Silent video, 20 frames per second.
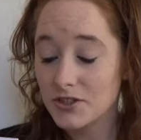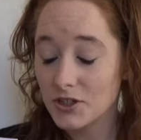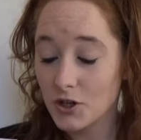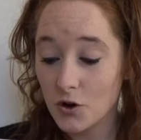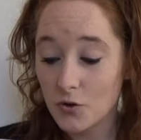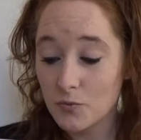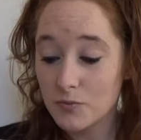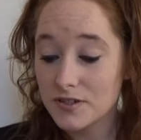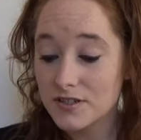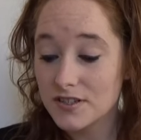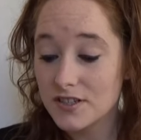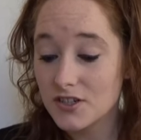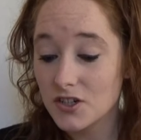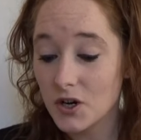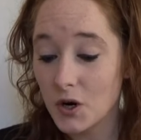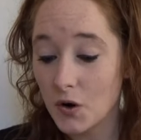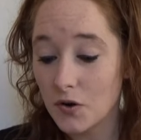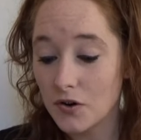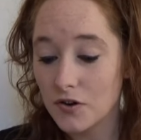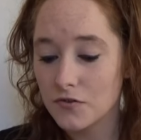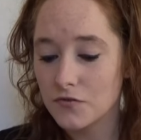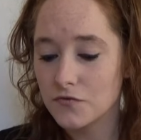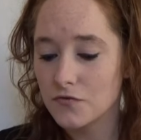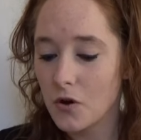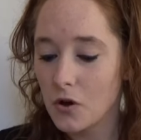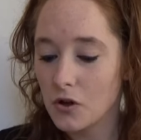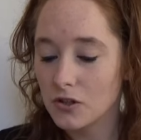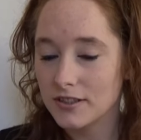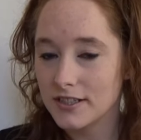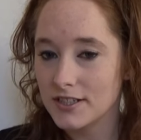she opens the door and
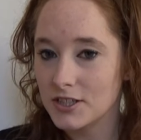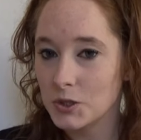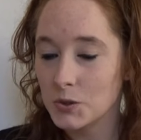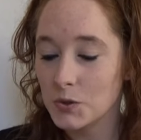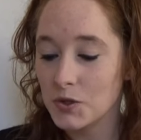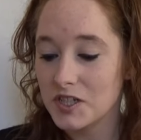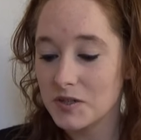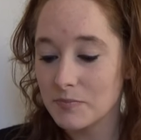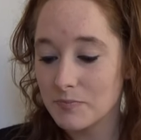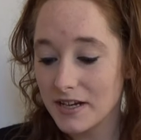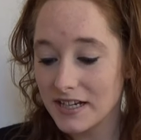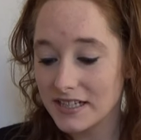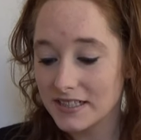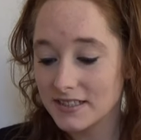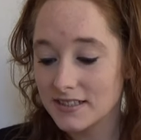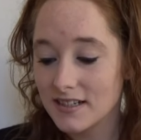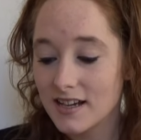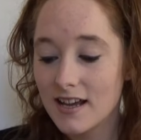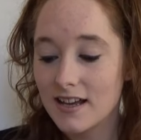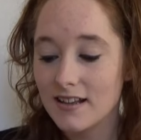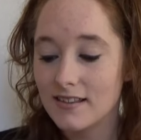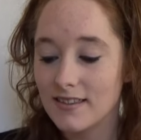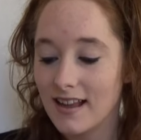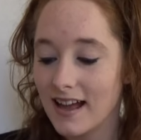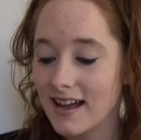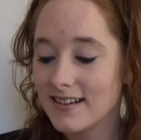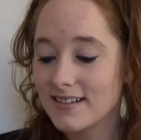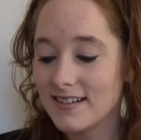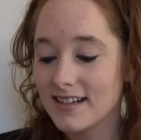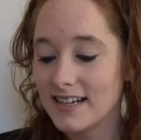falls into an abyss,
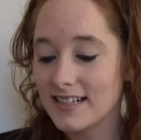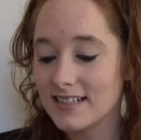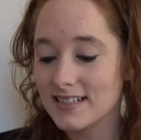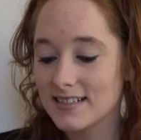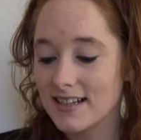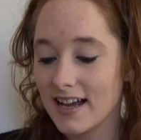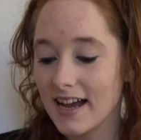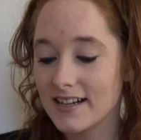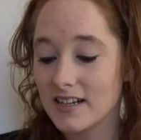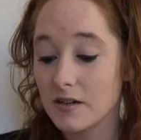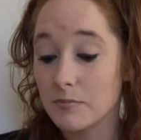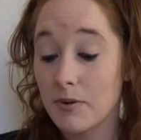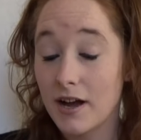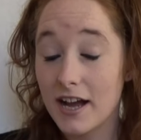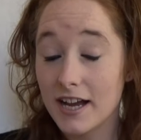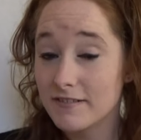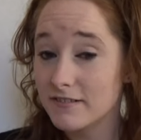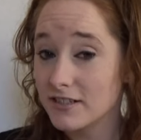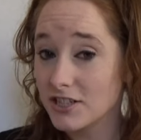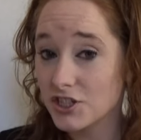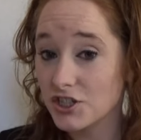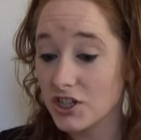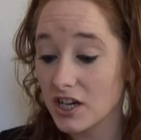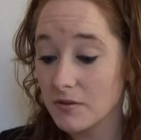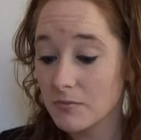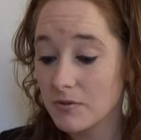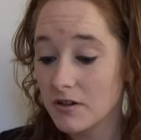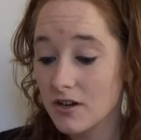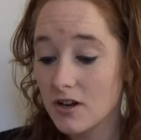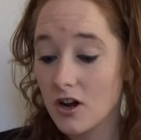landing inside a pirate
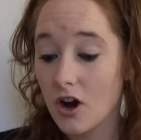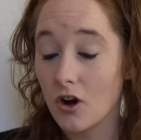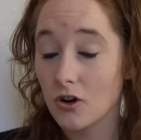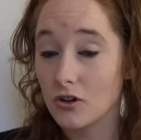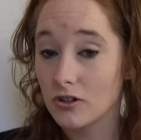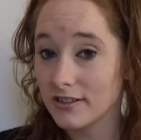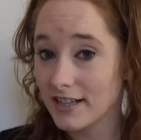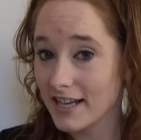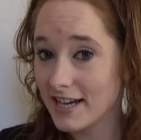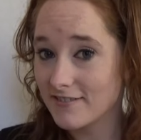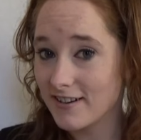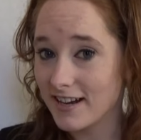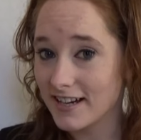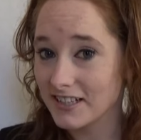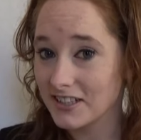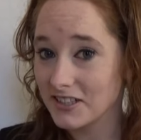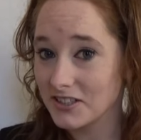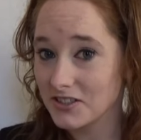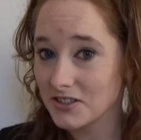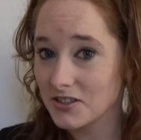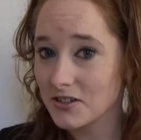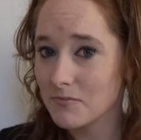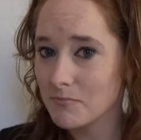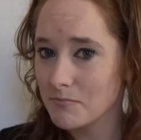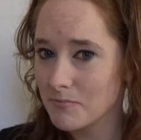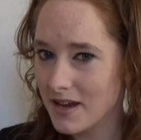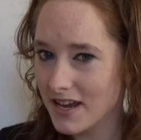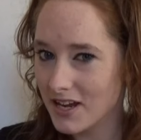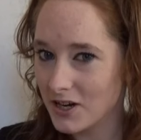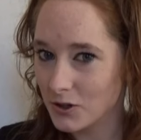ship on Clare Island,
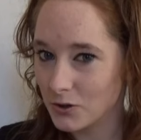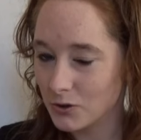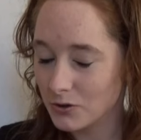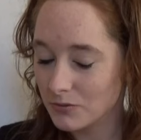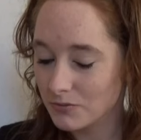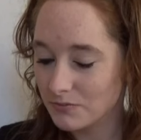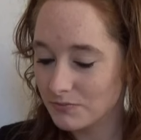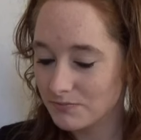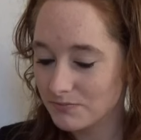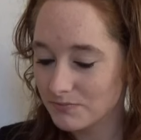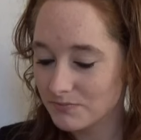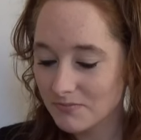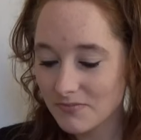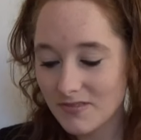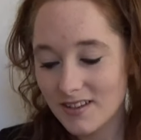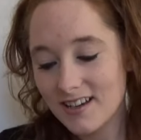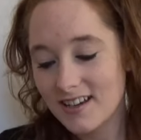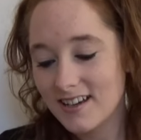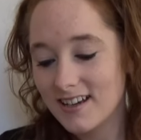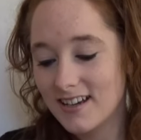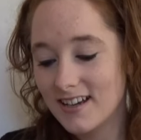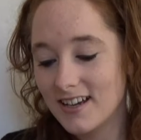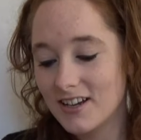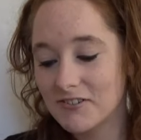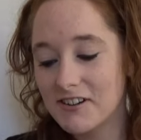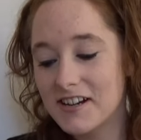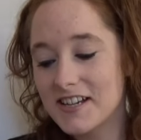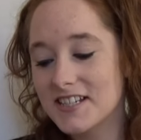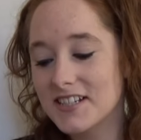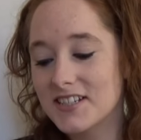Mayo.
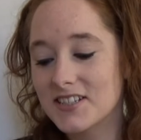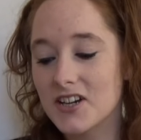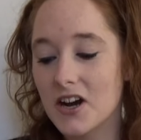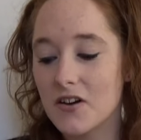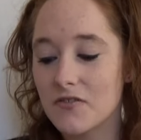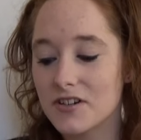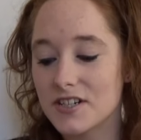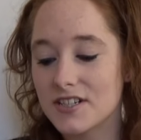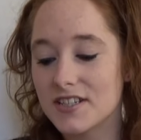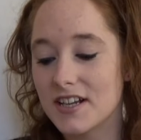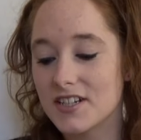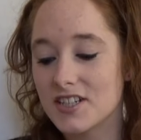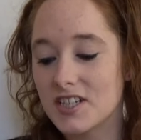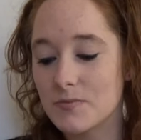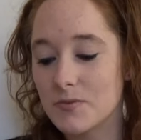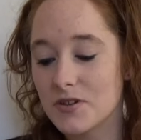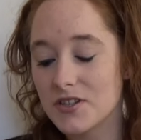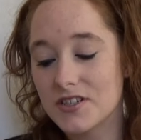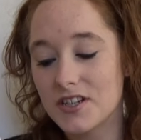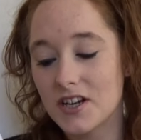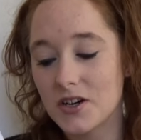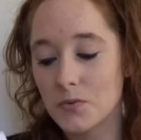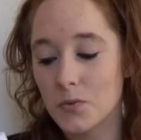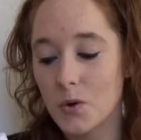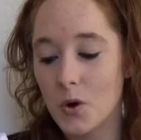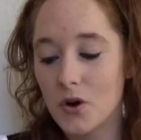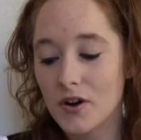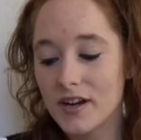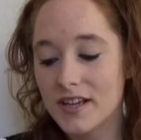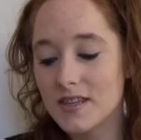Grace discovers that she must now
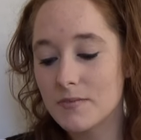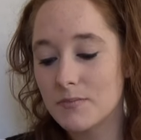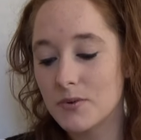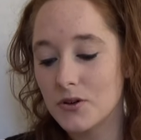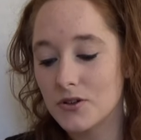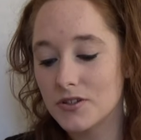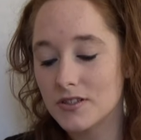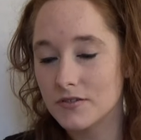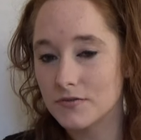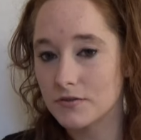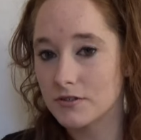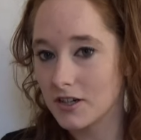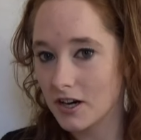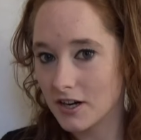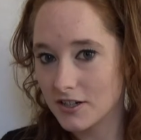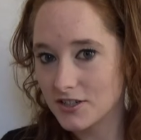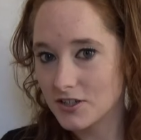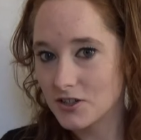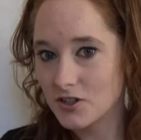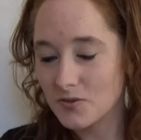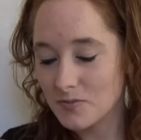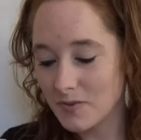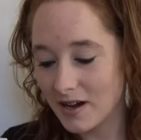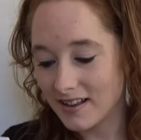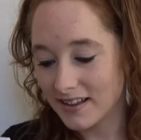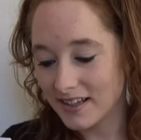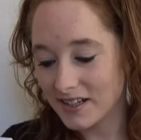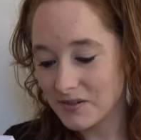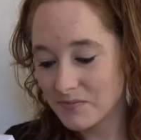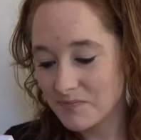walk in the boots of Gráinne
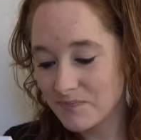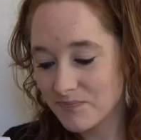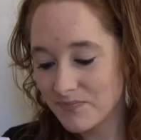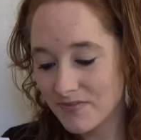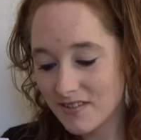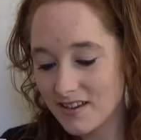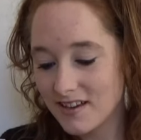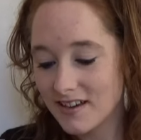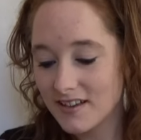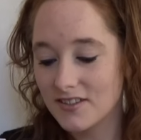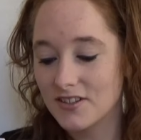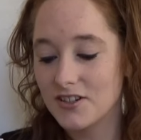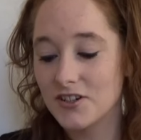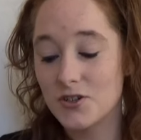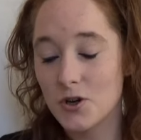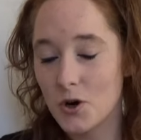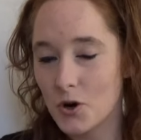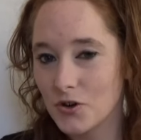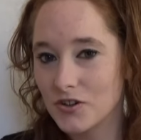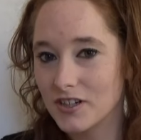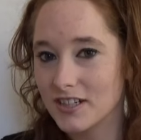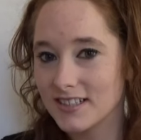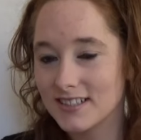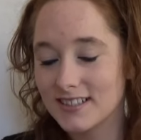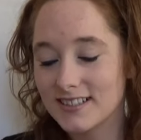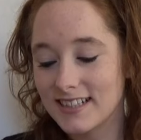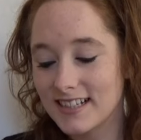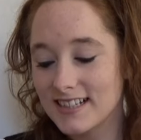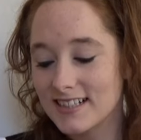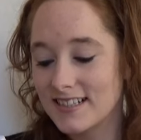O'Malley, the notorious
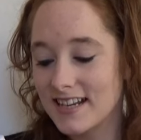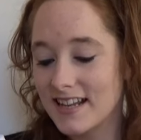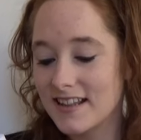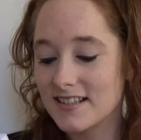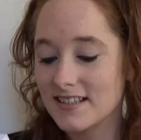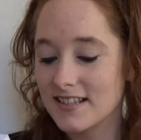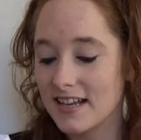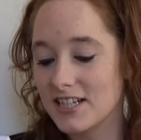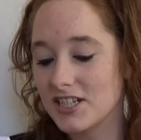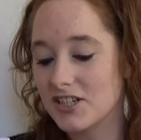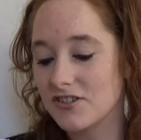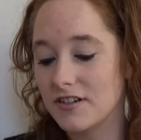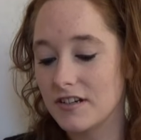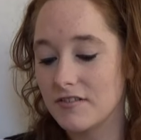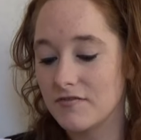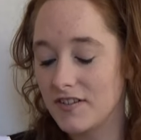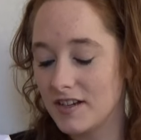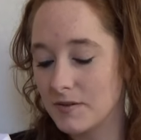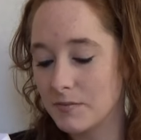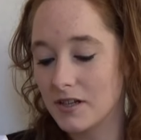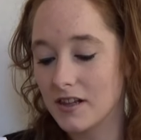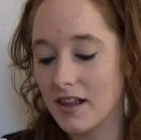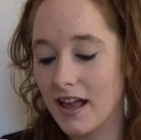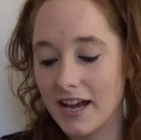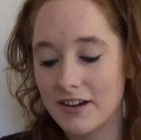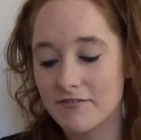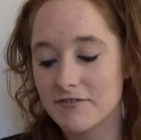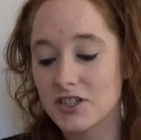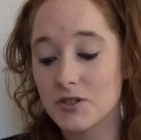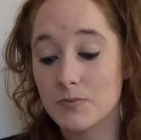16th century female
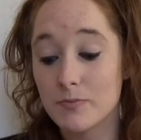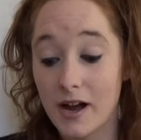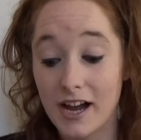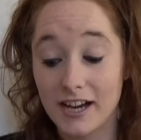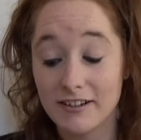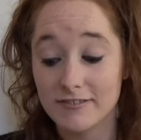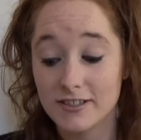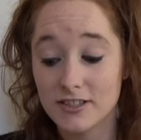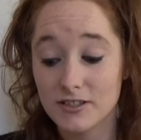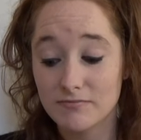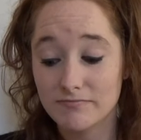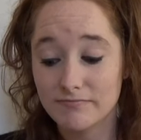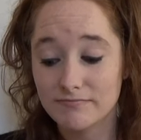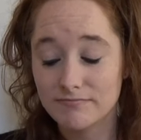Irish pirate.